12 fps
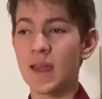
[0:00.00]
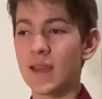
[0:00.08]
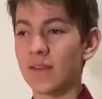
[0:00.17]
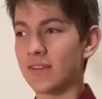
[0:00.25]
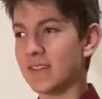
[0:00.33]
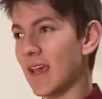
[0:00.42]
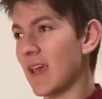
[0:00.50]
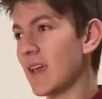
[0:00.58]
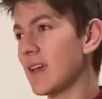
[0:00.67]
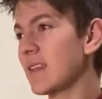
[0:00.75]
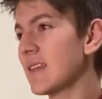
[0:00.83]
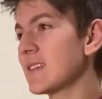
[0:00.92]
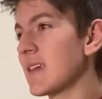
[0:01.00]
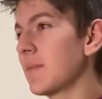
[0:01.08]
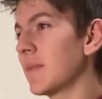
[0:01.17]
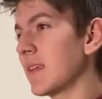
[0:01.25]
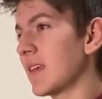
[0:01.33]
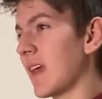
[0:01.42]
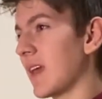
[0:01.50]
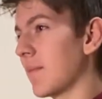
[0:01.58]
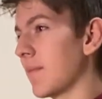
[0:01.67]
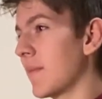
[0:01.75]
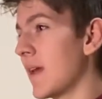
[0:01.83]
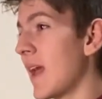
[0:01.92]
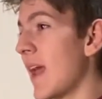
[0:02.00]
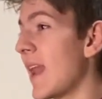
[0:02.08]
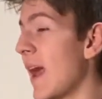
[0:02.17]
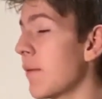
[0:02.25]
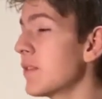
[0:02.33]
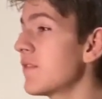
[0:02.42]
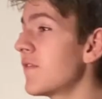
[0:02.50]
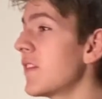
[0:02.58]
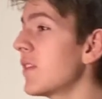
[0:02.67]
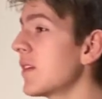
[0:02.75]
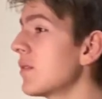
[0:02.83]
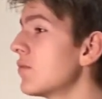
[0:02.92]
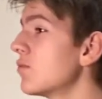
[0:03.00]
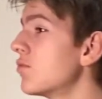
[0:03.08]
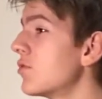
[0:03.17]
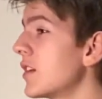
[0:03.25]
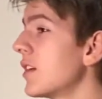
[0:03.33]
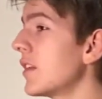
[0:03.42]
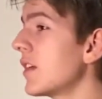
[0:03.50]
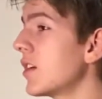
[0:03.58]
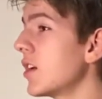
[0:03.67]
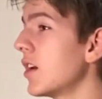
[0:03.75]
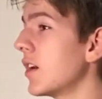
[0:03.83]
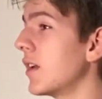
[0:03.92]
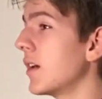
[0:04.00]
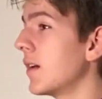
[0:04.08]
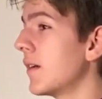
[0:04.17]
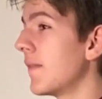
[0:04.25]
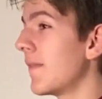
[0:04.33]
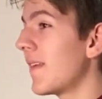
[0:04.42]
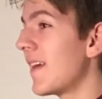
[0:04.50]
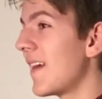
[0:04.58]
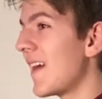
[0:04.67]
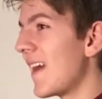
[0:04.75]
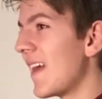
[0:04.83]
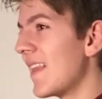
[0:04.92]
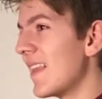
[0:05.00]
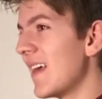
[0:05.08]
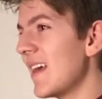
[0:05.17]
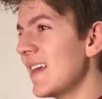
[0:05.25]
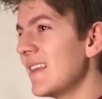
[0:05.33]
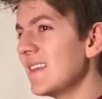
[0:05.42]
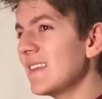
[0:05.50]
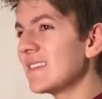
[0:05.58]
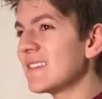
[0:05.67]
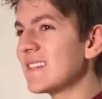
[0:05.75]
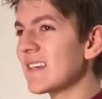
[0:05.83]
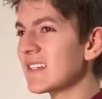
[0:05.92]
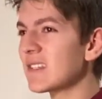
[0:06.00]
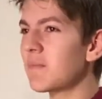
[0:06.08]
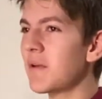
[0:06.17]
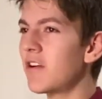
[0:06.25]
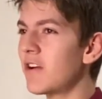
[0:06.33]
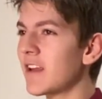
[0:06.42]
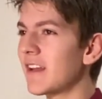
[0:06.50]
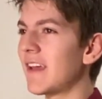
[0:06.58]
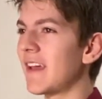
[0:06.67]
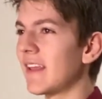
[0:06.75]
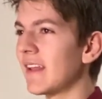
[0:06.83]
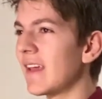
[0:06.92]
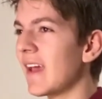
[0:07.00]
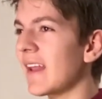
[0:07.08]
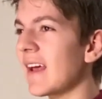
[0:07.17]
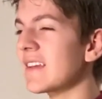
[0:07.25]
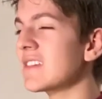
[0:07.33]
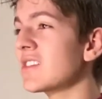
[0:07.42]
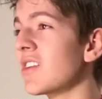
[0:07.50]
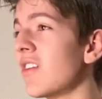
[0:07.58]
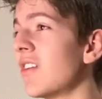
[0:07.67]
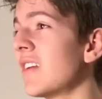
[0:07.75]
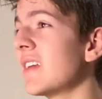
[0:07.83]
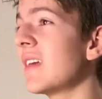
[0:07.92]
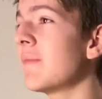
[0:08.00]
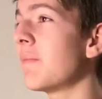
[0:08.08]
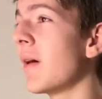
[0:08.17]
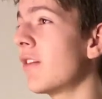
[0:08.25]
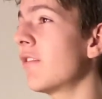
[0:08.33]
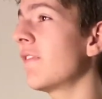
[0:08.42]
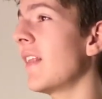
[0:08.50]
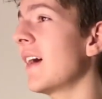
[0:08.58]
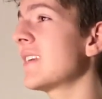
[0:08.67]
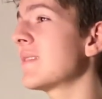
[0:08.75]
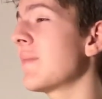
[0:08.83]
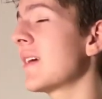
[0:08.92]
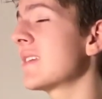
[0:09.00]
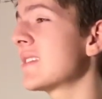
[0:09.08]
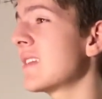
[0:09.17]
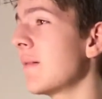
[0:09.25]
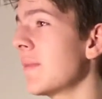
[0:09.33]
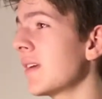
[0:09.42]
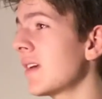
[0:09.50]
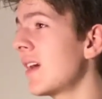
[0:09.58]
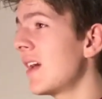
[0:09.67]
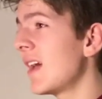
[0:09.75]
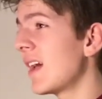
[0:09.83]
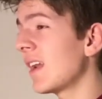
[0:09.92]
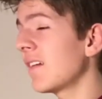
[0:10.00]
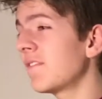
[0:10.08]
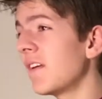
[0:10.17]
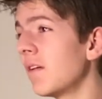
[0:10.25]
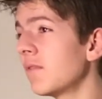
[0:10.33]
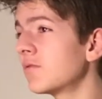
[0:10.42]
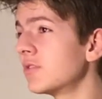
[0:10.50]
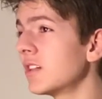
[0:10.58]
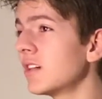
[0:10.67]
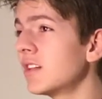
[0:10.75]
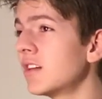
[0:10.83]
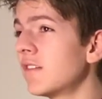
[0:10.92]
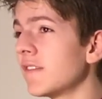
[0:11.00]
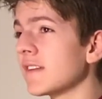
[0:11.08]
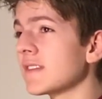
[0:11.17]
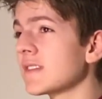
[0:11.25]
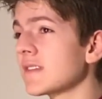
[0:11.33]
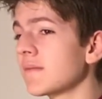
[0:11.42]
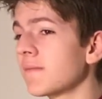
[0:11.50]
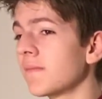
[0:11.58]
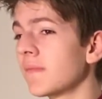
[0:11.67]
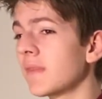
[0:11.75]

Now the day of the assembly came, and I was feeling really good. And then sixth period hit, and I started to get butterflies in my stomach, and I felt really nervous.